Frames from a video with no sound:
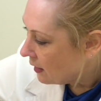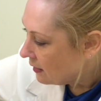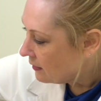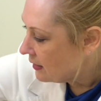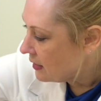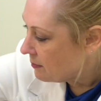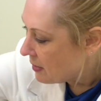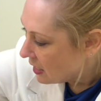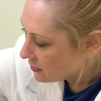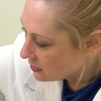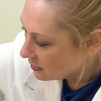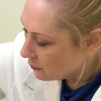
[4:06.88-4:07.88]
Then I'm
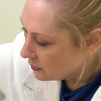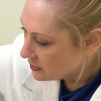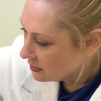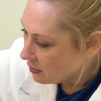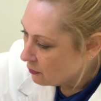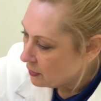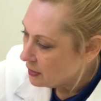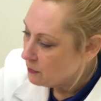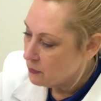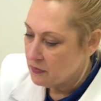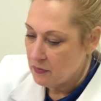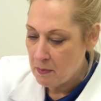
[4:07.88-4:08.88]
actually going to go in
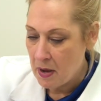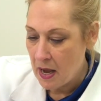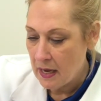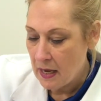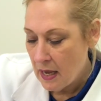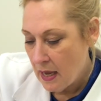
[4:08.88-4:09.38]
with my